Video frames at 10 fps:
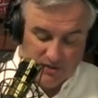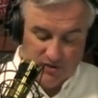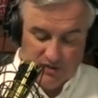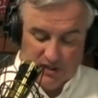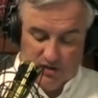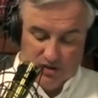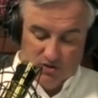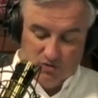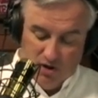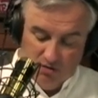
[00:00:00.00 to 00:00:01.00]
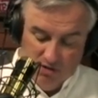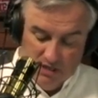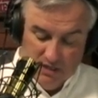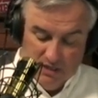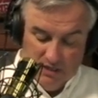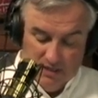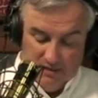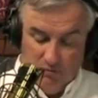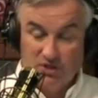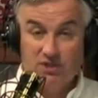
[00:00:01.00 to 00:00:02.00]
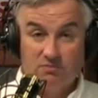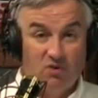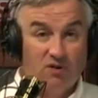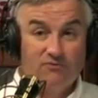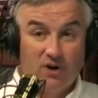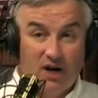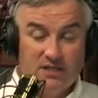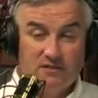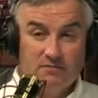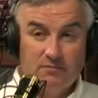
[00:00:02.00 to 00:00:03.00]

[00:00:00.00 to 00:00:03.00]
and you think you're going to grow, which is important for us,